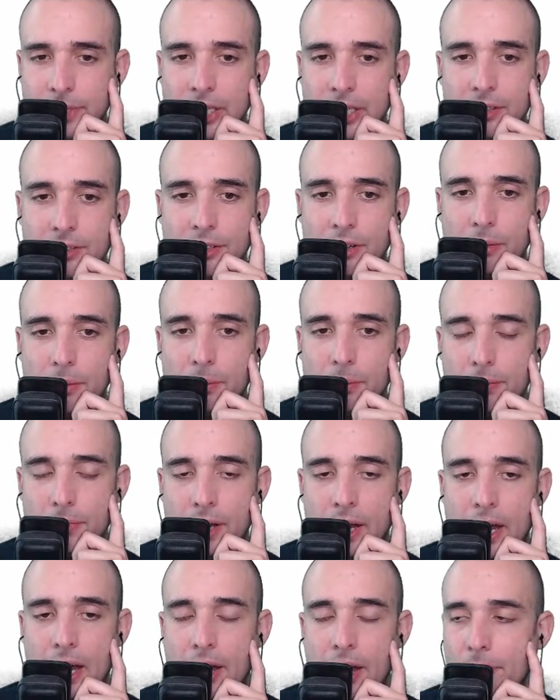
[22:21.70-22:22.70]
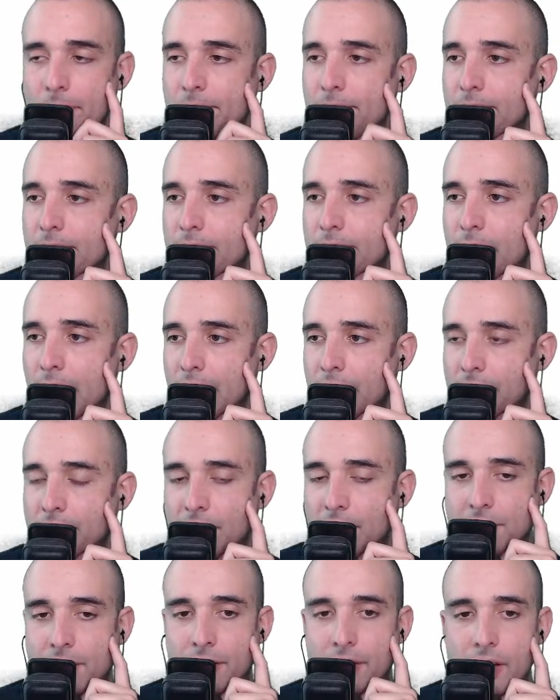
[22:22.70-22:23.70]
So Michael
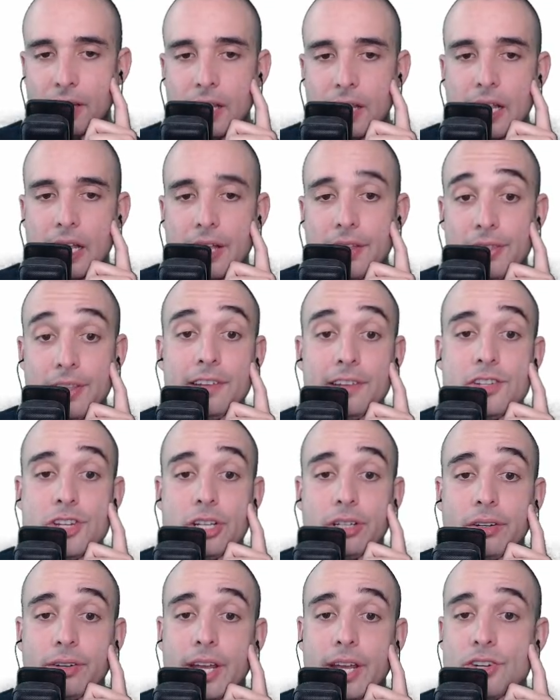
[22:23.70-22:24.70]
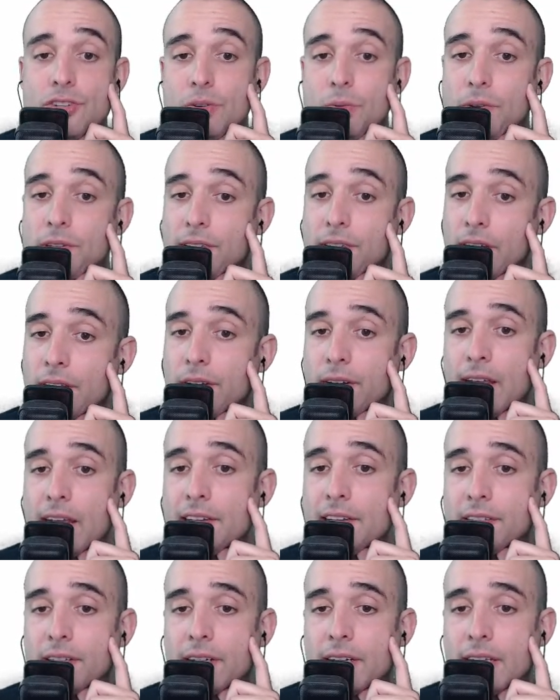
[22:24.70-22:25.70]
says here, this geolocation was another case
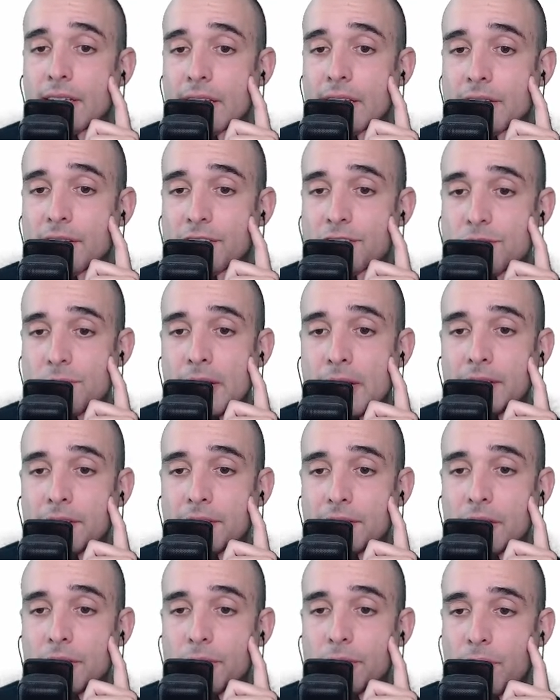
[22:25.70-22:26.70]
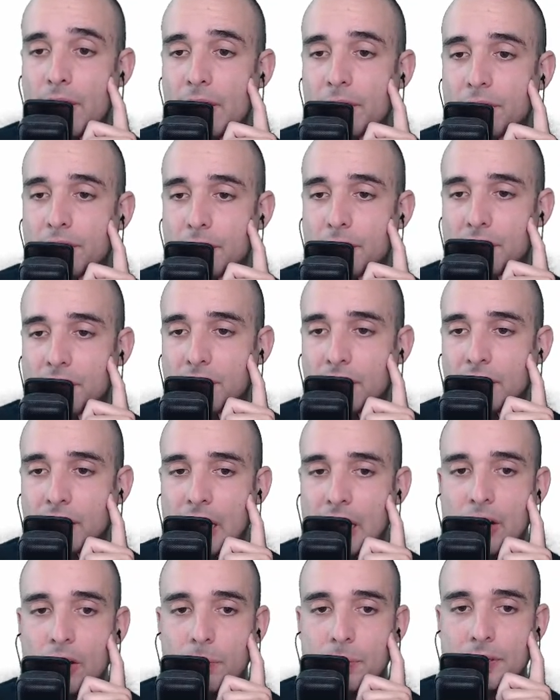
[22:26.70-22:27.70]
study in the strengths of crowdsourcing
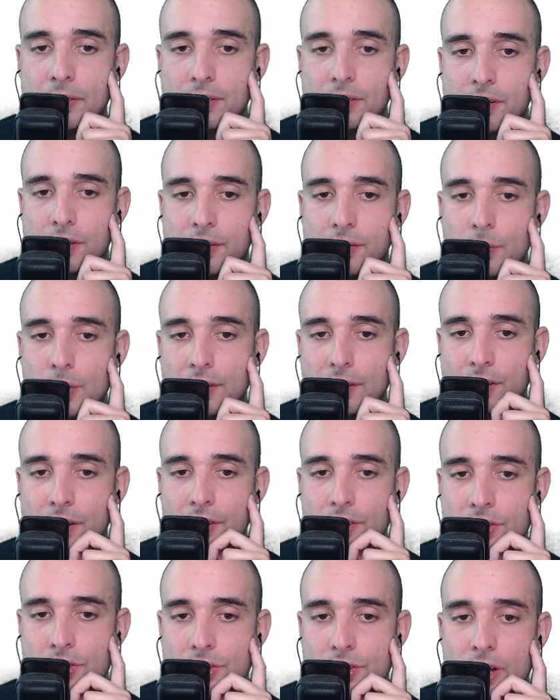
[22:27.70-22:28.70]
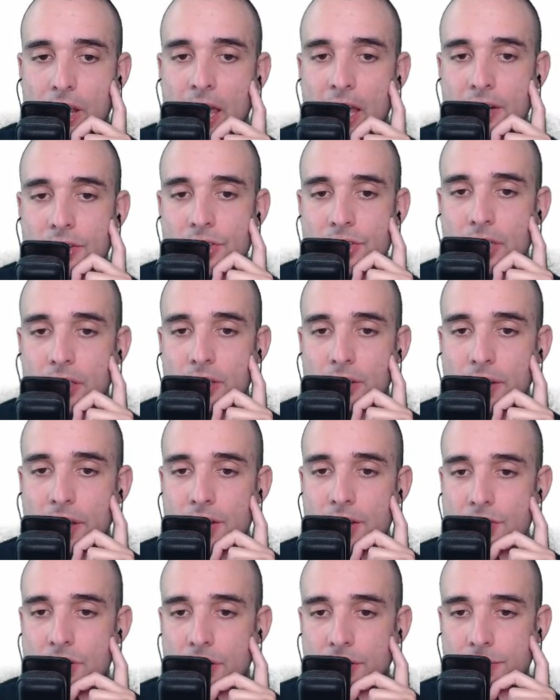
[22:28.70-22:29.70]
in open source research and
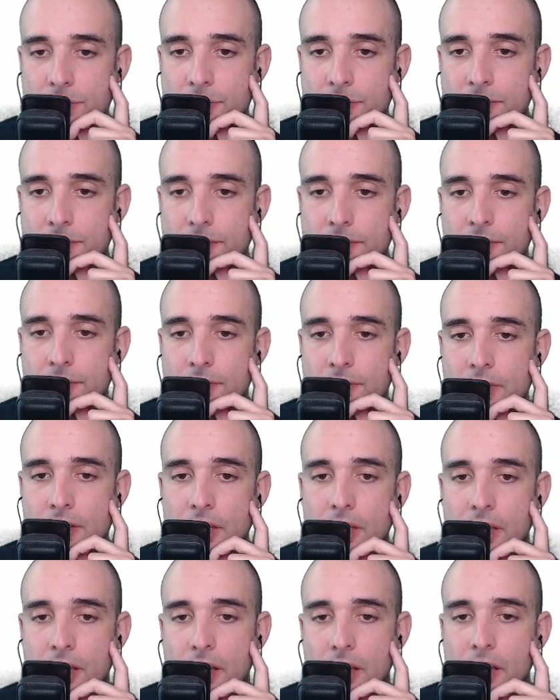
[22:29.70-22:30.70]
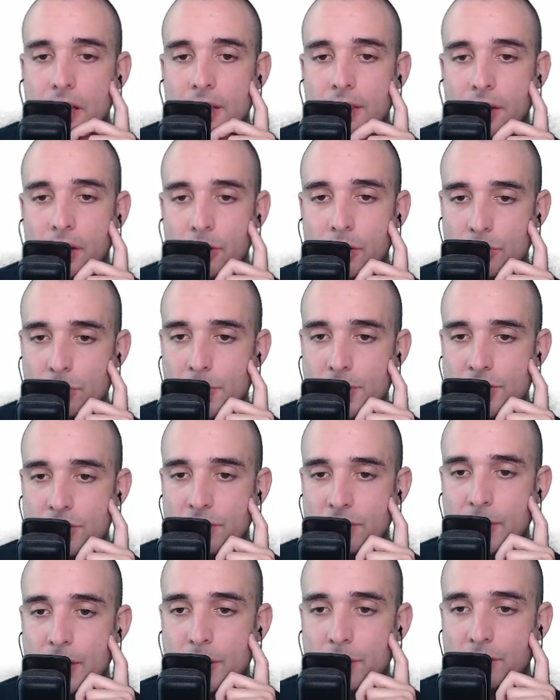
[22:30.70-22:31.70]
geolocation. The
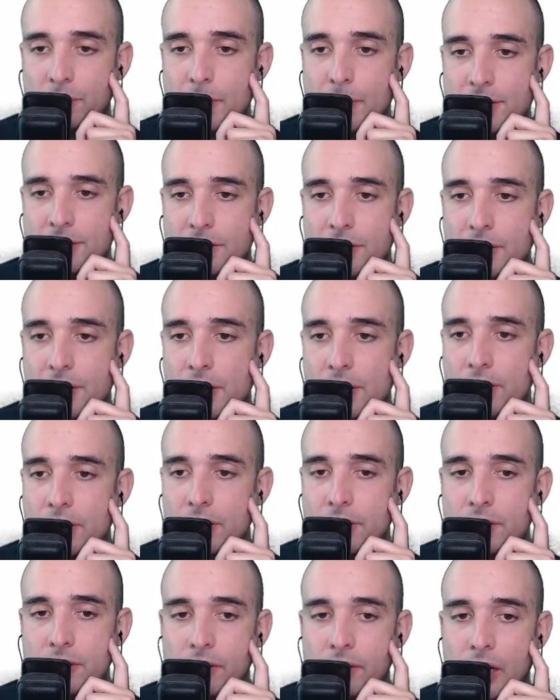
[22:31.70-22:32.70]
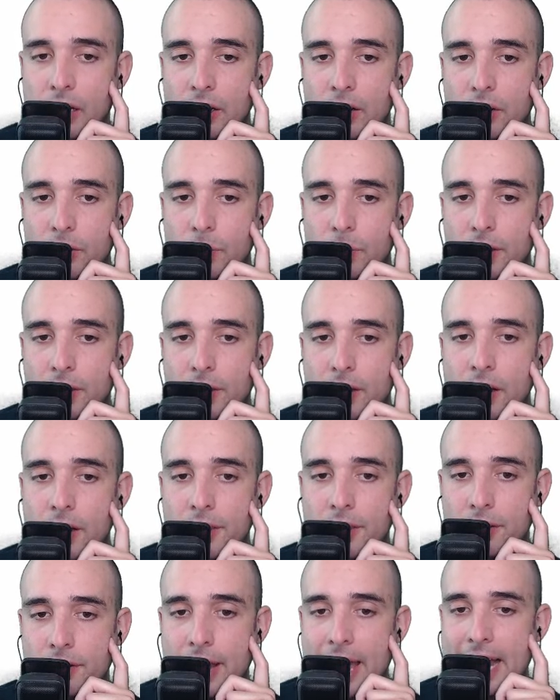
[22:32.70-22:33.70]
contributions by those mentioned in the article, along with
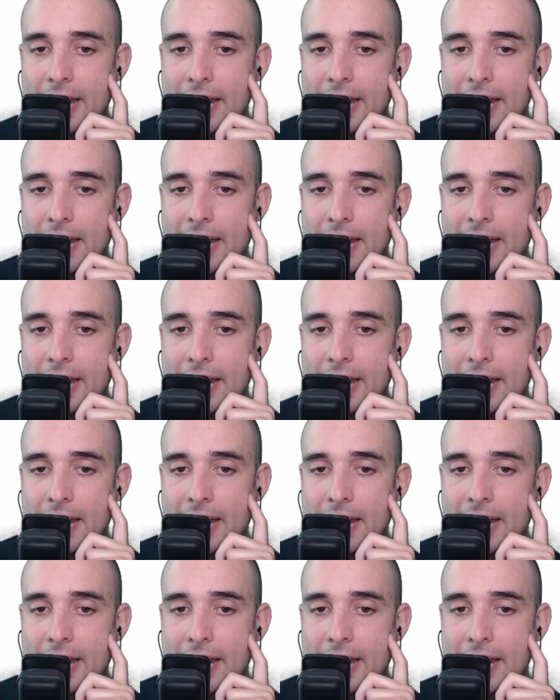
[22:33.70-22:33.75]
other